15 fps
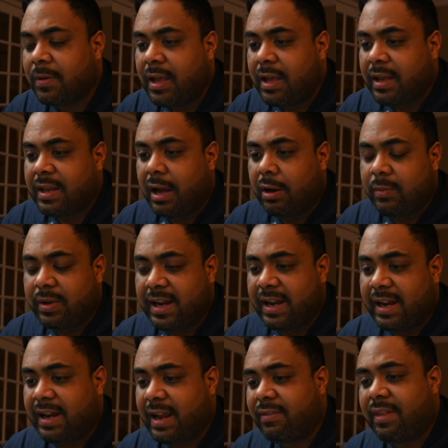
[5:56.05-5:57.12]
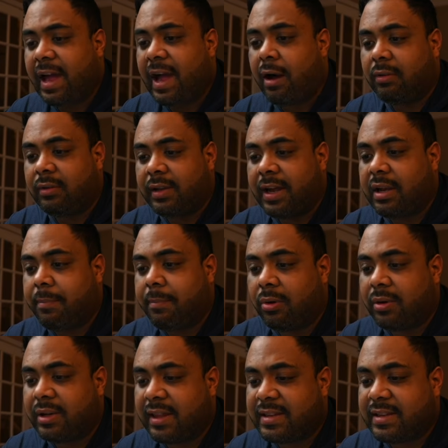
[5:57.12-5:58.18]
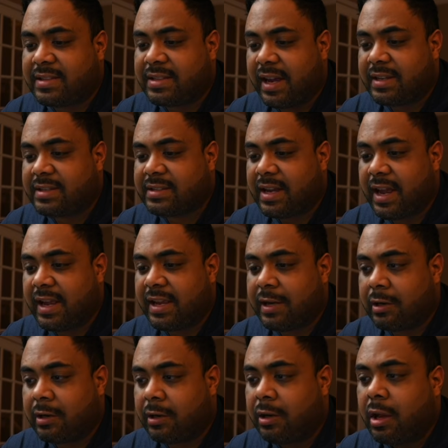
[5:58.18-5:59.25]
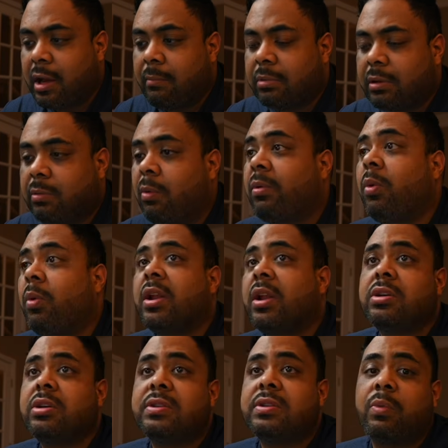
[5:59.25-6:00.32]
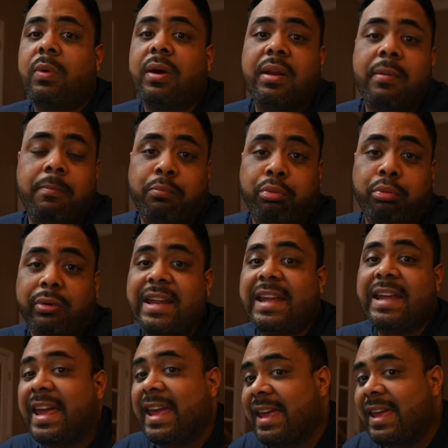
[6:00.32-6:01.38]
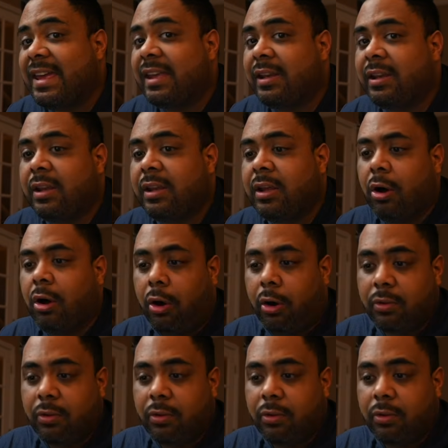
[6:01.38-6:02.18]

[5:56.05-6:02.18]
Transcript: Now, we kind of have the outline of Bill Nye the Science Guy here, but what we want to do is we want to bring in all those